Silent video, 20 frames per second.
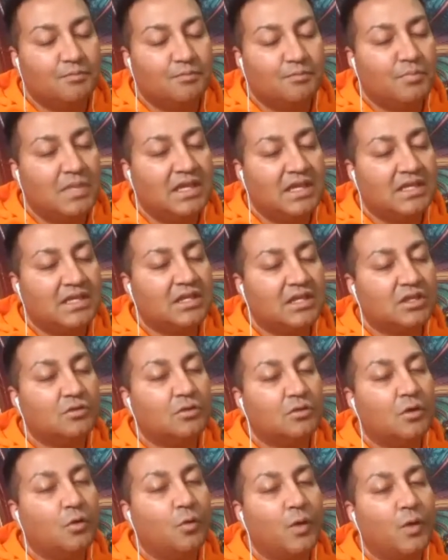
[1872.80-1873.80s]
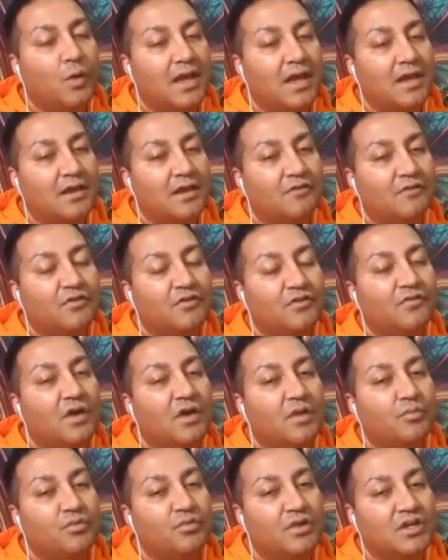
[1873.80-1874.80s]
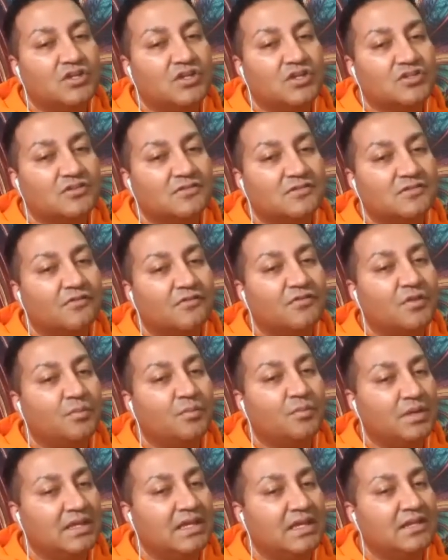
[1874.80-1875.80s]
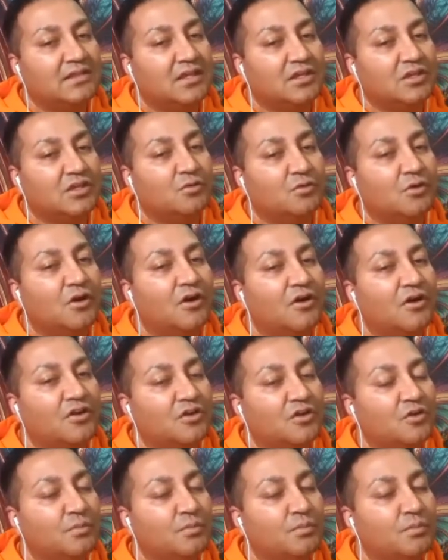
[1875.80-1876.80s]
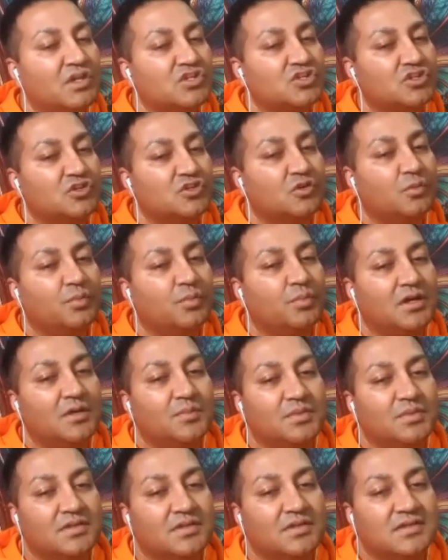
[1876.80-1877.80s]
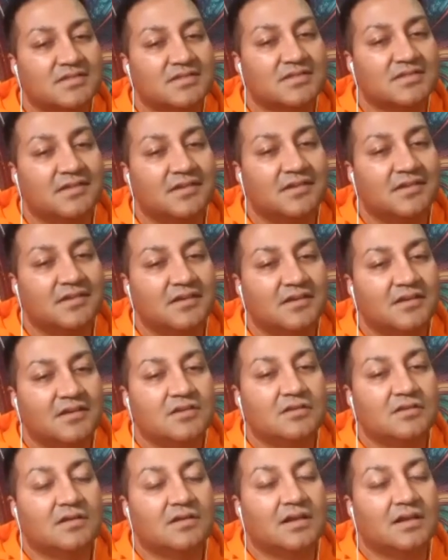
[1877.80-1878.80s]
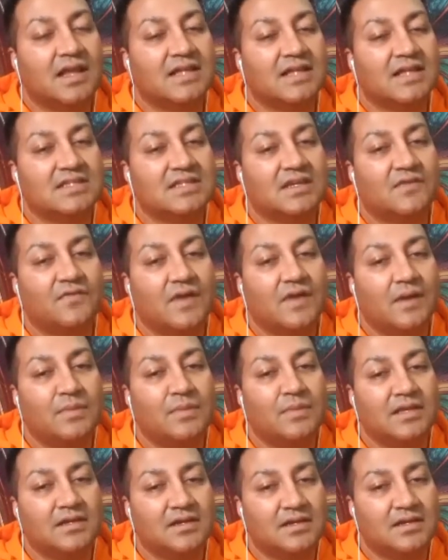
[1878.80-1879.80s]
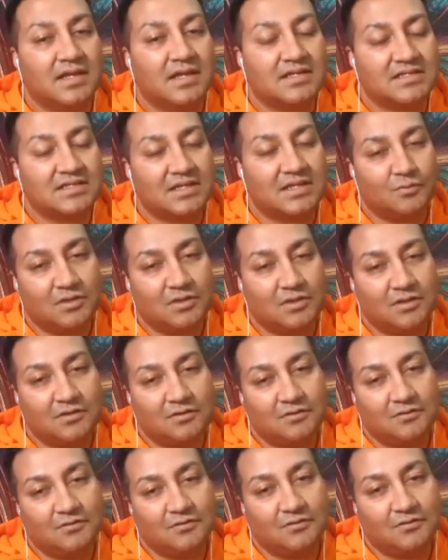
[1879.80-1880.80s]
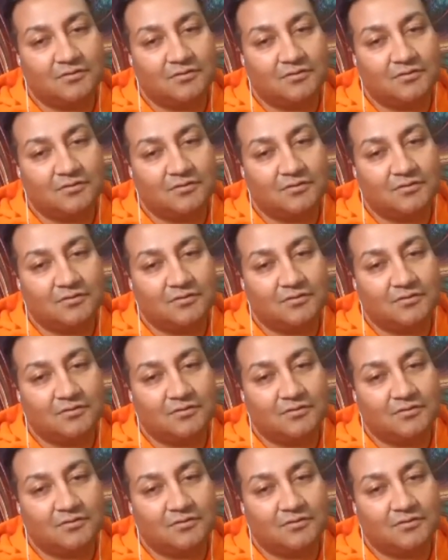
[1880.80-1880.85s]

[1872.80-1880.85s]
making you aware of your vibration, of the being that you are, your mission, your purpose, your galactic family connecting with you.